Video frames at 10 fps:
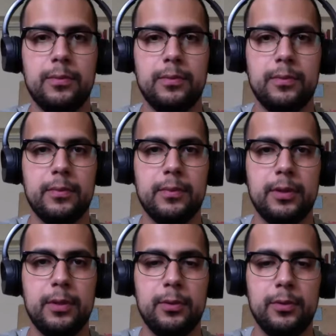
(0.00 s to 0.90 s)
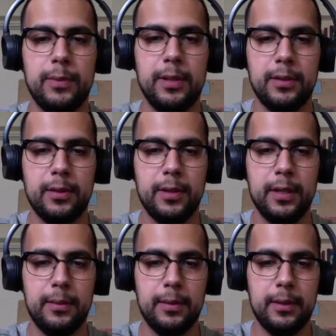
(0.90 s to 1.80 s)
Oh, excuse me, sorry.
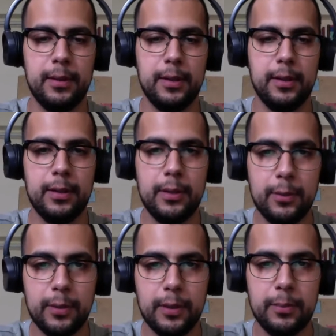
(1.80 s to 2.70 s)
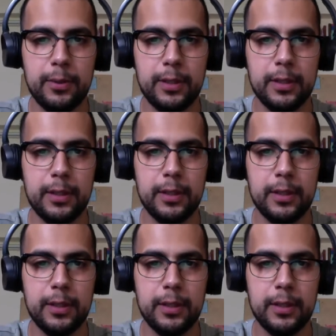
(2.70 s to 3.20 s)
You will put